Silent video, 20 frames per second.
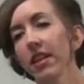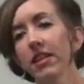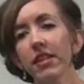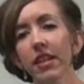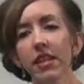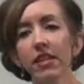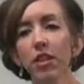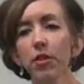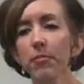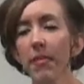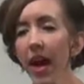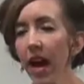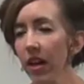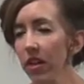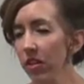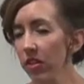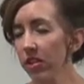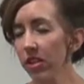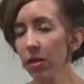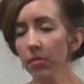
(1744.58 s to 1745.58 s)
it doesn't
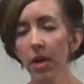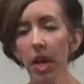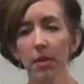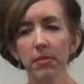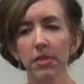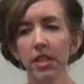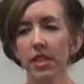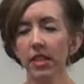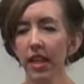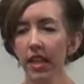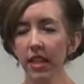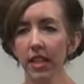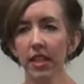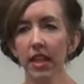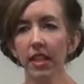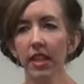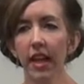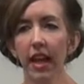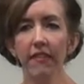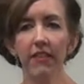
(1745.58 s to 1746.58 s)
matter sometimes in
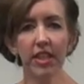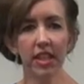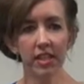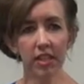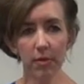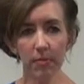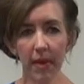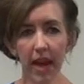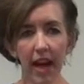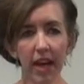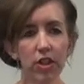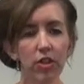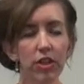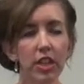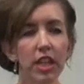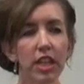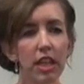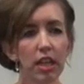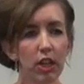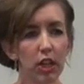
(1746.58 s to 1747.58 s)
day-to-day life. It doesn't matter
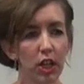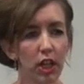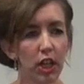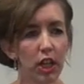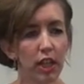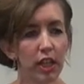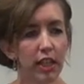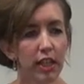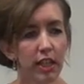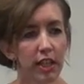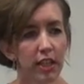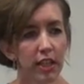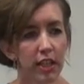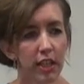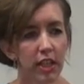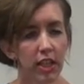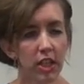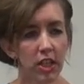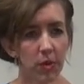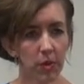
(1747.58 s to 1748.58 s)
in here,
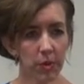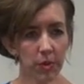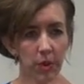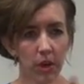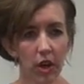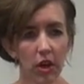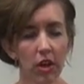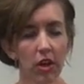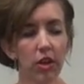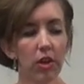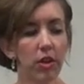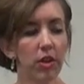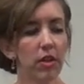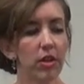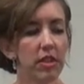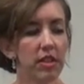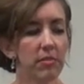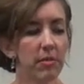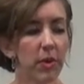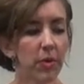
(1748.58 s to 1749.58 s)
when we're all
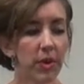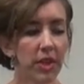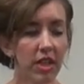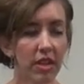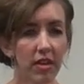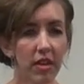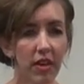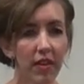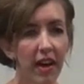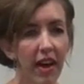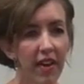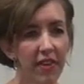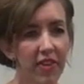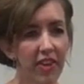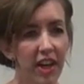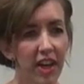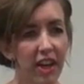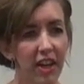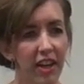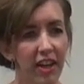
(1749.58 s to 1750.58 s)
girls. But when you go out
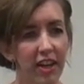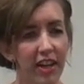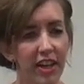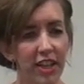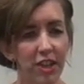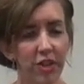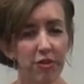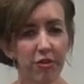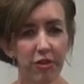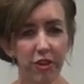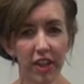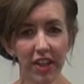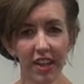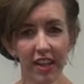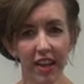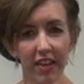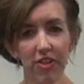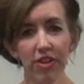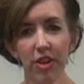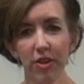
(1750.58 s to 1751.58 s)
there and you
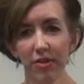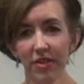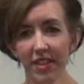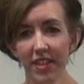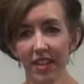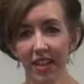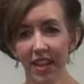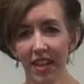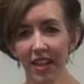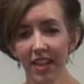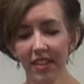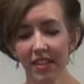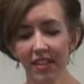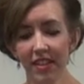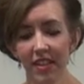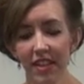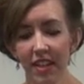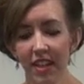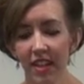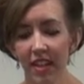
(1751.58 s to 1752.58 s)
forget those
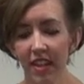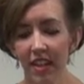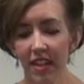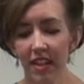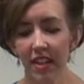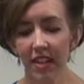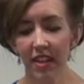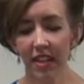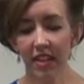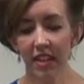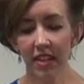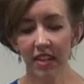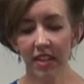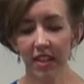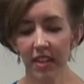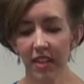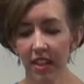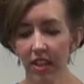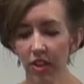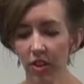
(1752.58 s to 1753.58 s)
things,
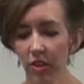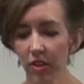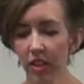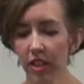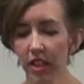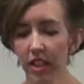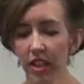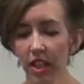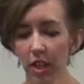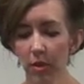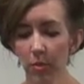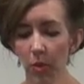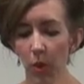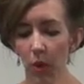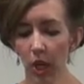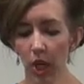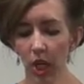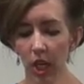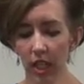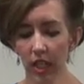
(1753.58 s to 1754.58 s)
then you're looking
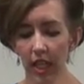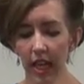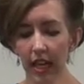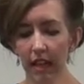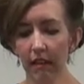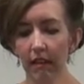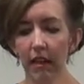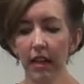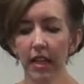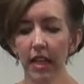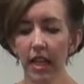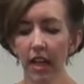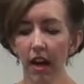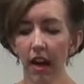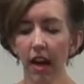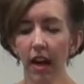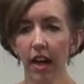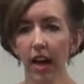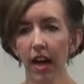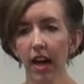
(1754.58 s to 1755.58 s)
more like Lady
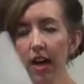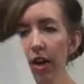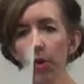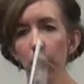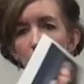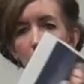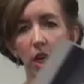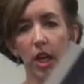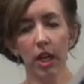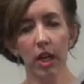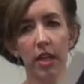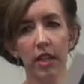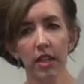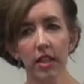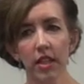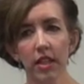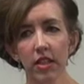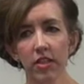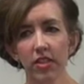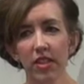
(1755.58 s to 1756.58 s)
Gaga or
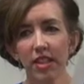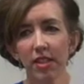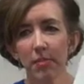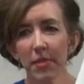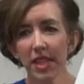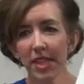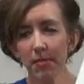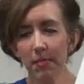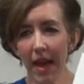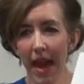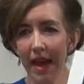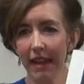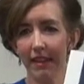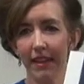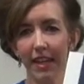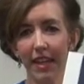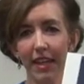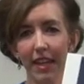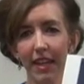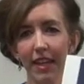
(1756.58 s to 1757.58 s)
just Miss
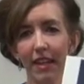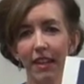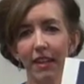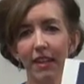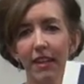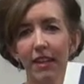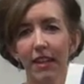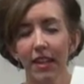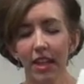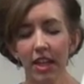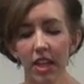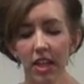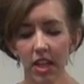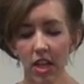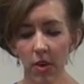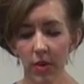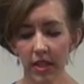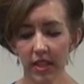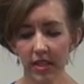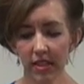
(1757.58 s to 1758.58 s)
Mad Lady,
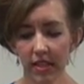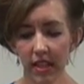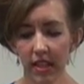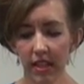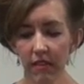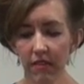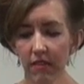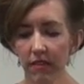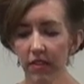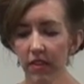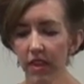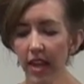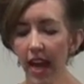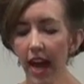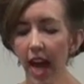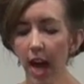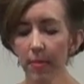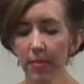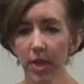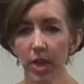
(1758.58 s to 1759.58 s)
instead of the
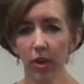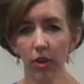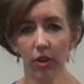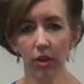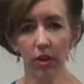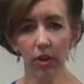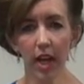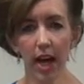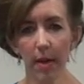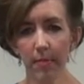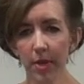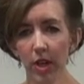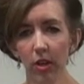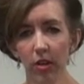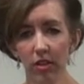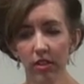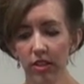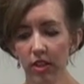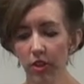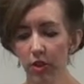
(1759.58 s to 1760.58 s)
happy girl. Happy
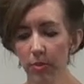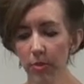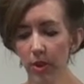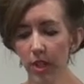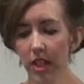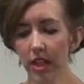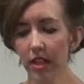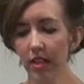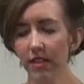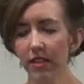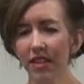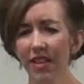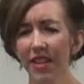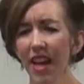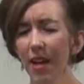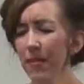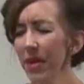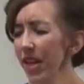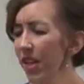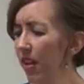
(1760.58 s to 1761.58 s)
girls are the prettiest. And
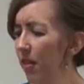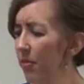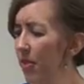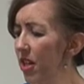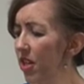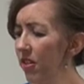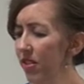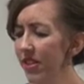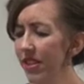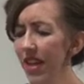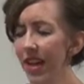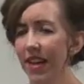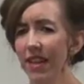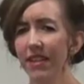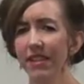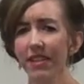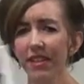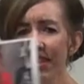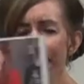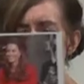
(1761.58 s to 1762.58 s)
that may not be your
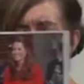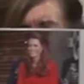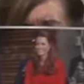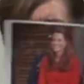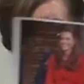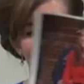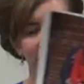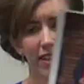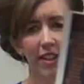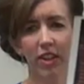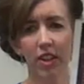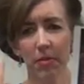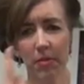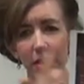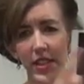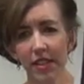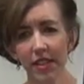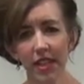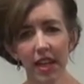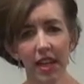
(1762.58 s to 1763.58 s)
taste. I'm
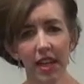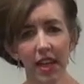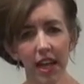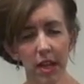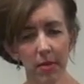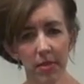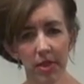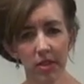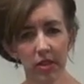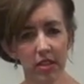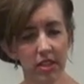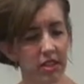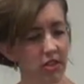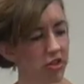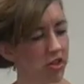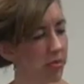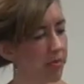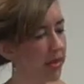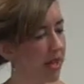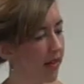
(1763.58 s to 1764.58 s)
not saying Kate Middleton
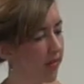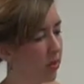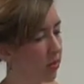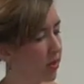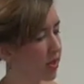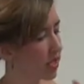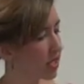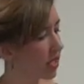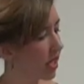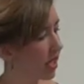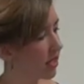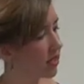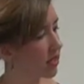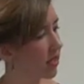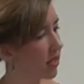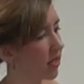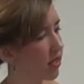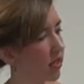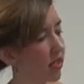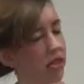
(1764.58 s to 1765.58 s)
should be everyone's taste
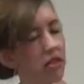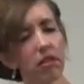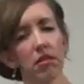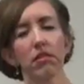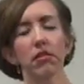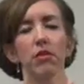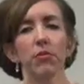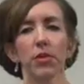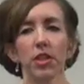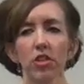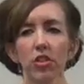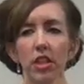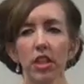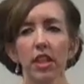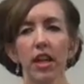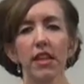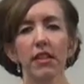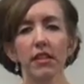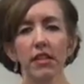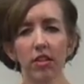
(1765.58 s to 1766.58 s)
in clothes and what she
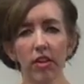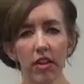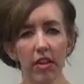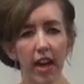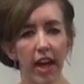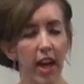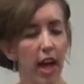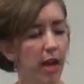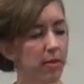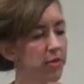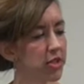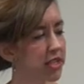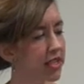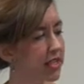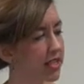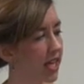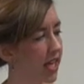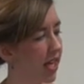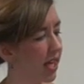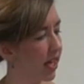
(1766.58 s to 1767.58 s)
does and all that. I'm
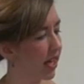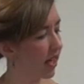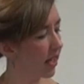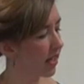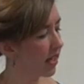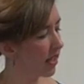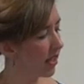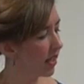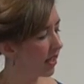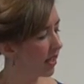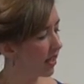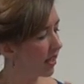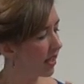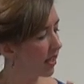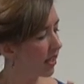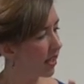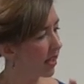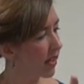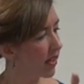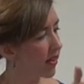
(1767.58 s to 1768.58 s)
just saying
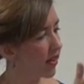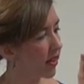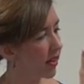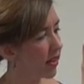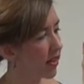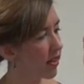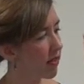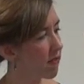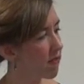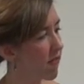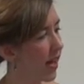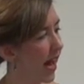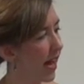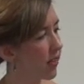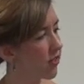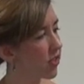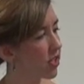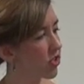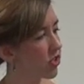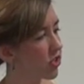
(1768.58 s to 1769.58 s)
the
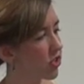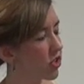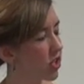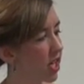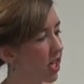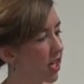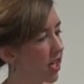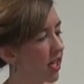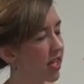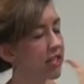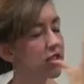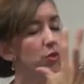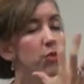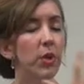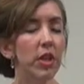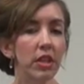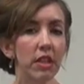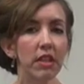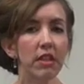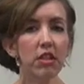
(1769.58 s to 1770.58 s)
fact that she is
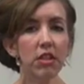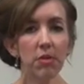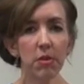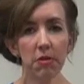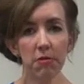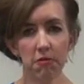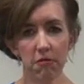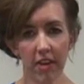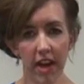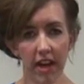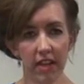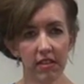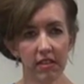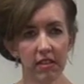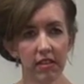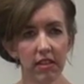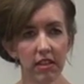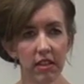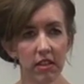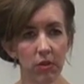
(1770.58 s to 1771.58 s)
willing to
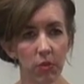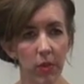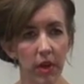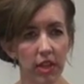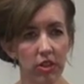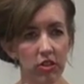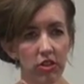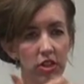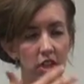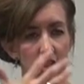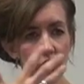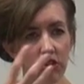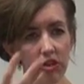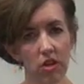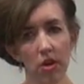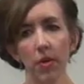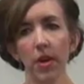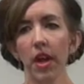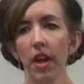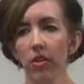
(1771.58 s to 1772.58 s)
invest in what she is
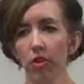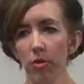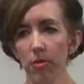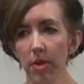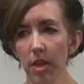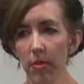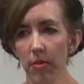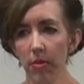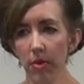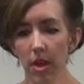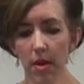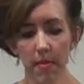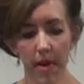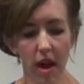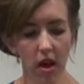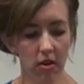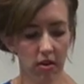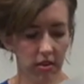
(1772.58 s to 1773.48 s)
showing other people about